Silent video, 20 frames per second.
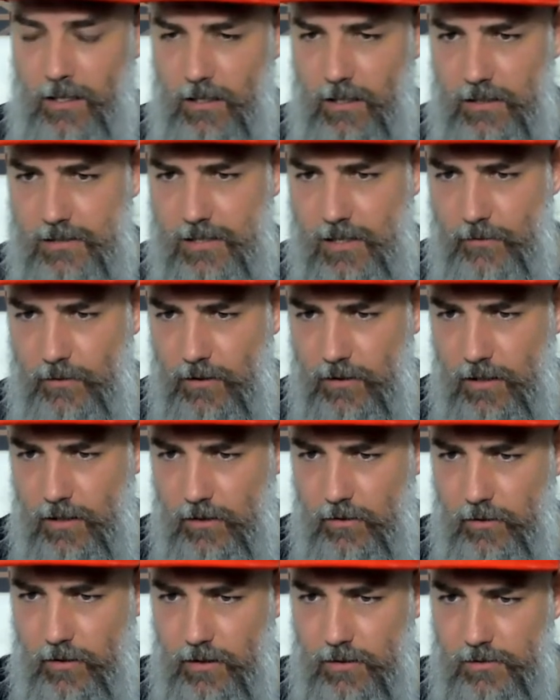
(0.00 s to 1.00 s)
Let's have a look at
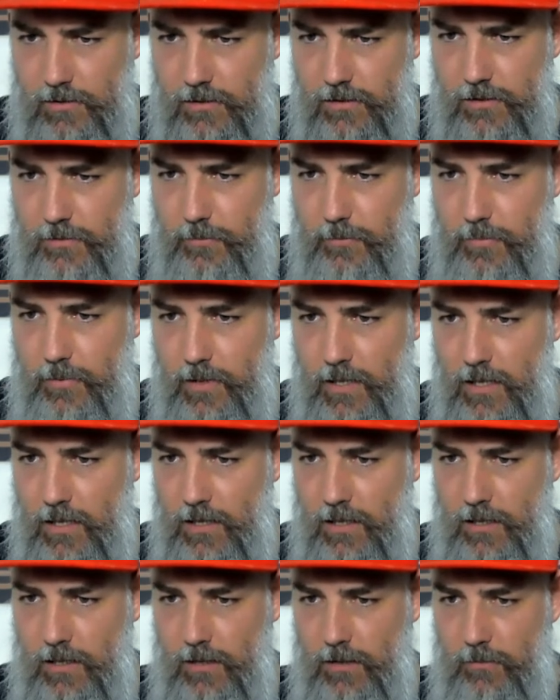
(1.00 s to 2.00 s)
who else's
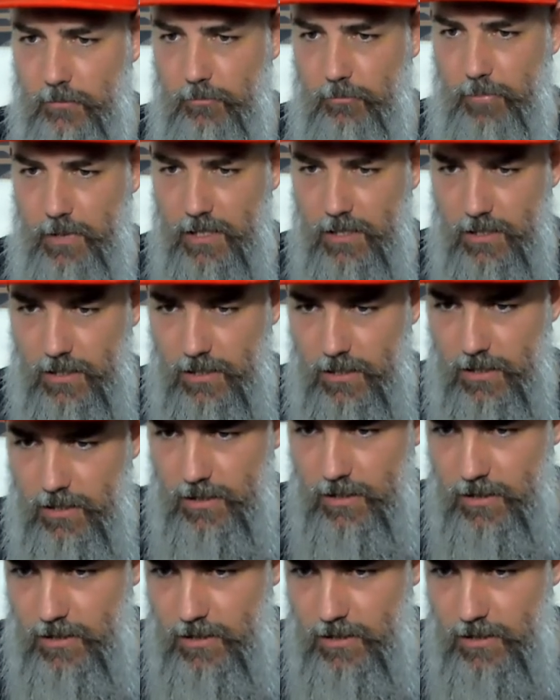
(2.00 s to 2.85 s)
beer.